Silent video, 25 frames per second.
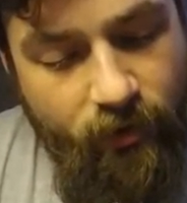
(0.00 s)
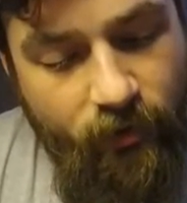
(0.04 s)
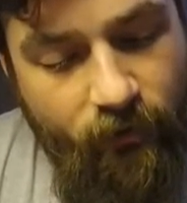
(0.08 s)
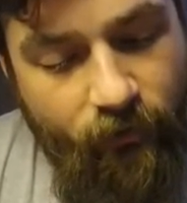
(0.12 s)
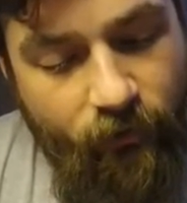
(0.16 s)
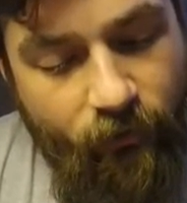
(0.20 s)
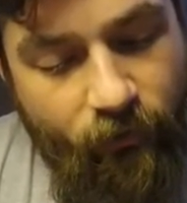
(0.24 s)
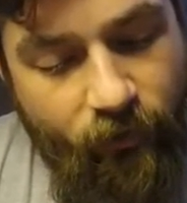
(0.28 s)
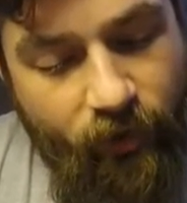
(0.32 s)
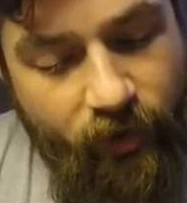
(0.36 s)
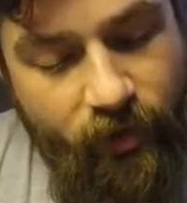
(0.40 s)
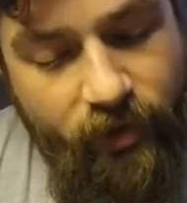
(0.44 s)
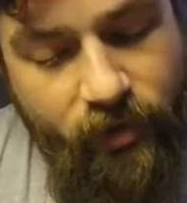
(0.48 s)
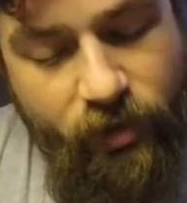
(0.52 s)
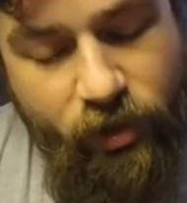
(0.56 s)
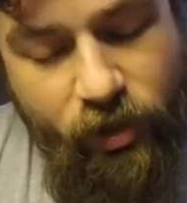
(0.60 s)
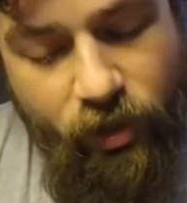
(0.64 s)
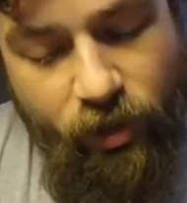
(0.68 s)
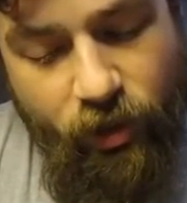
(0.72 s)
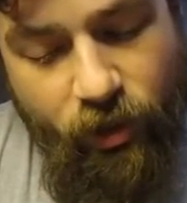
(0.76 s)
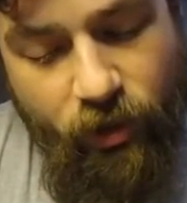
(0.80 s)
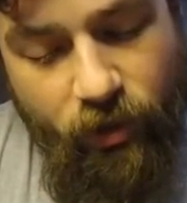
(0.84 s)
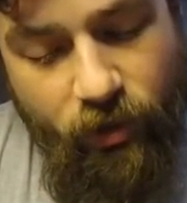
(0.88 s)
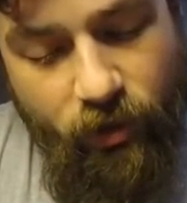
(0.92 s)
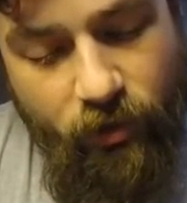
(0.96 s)

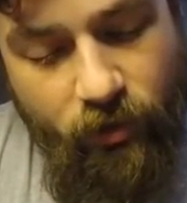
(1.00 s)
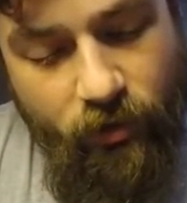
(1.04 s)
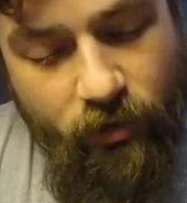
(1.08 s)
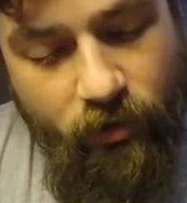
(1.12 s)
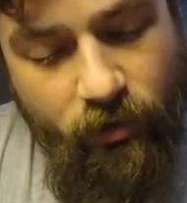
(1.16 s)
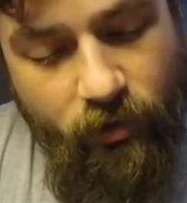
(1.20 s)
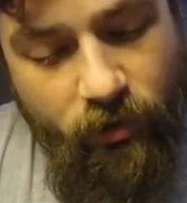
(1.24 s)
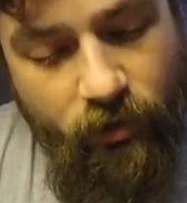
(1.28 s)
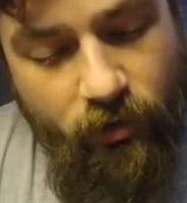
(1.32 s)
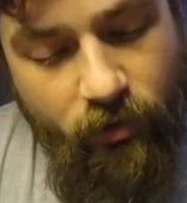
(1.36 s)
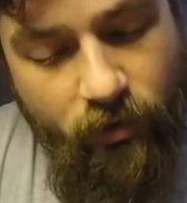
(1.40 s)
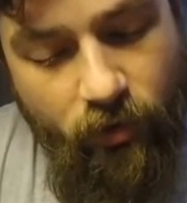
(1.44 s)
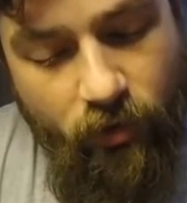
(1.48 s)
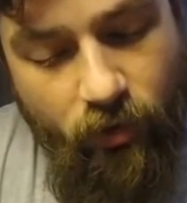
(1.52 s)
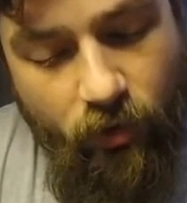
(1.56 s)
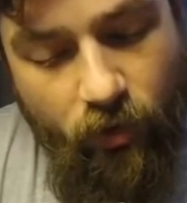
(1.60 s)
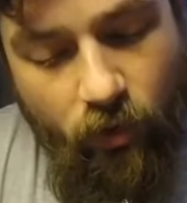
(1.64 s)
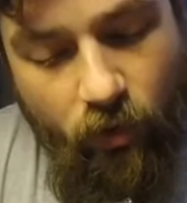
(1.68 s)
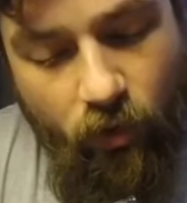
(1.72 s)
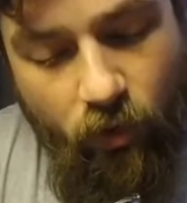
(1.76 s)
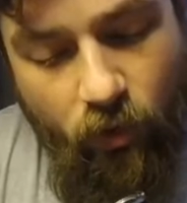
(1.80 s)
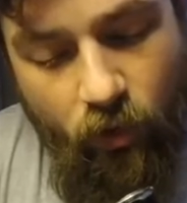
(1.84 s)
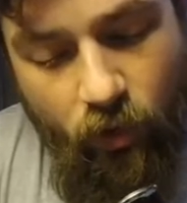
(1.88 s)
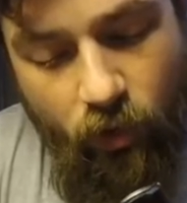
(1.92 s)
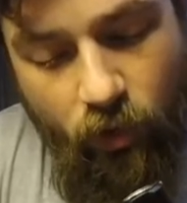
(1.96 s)
finisher
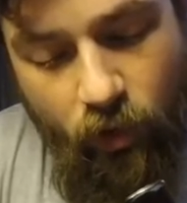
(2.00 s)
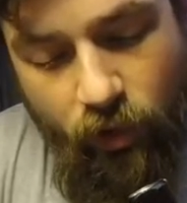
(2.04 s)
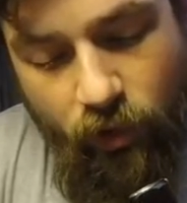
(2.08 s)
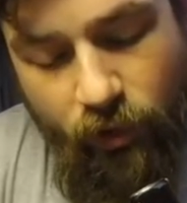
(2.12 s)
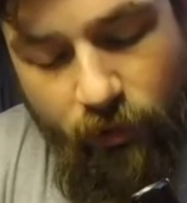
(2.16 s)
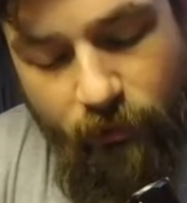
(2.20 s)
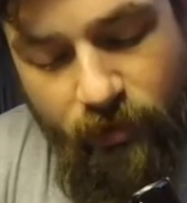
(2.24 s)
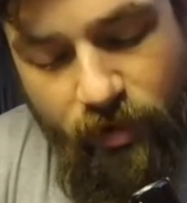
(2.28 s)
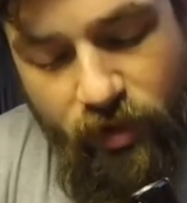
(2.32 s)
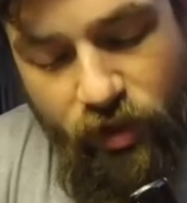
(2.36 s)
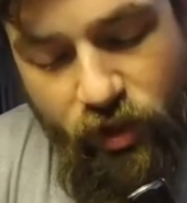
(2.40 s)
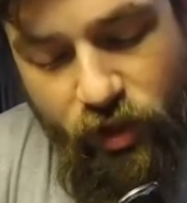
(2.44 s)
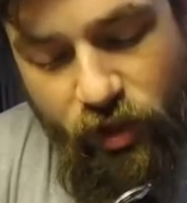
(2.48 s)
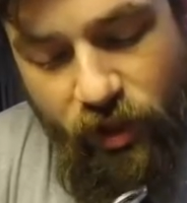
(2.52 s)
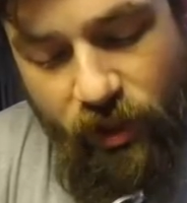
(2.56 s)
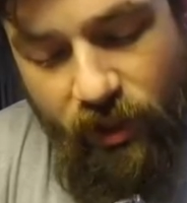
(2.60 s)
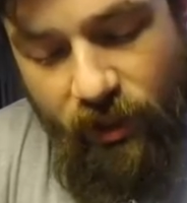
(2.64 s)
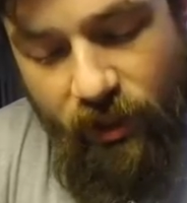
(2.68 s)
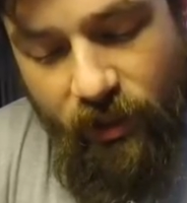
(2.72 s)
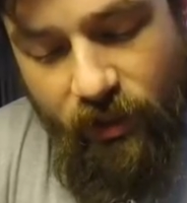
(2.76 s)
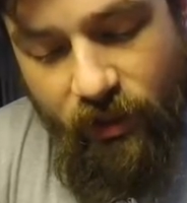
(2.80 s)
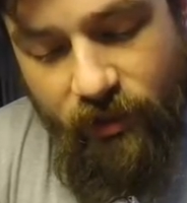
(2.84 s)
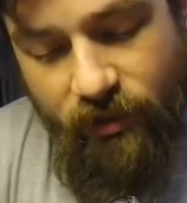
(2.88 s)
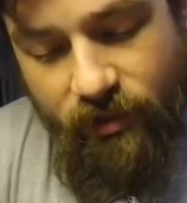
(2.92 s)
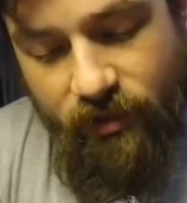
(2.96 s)
or the
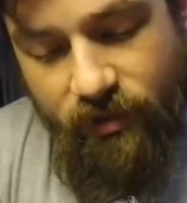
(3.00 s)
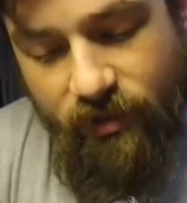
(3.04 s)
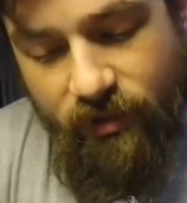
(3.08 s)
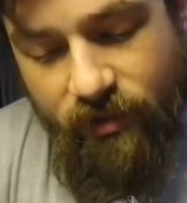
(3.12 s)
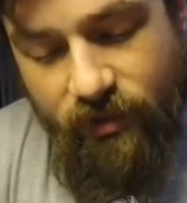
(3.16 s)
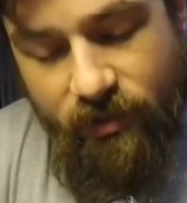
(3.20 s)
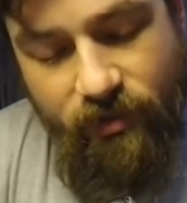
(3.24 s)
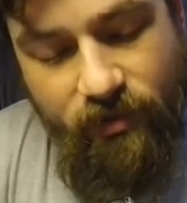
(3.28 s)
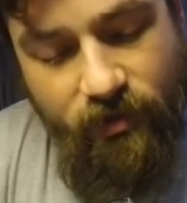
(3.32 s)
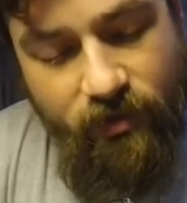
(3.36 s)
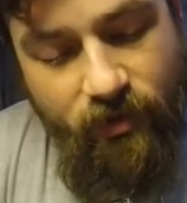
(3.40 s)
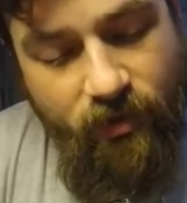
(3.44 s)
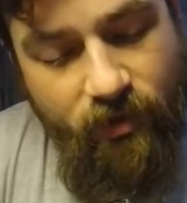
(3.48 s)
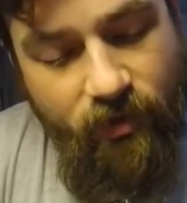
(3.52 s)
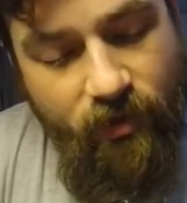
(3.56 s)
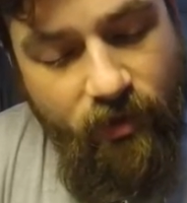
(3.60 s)
machinist.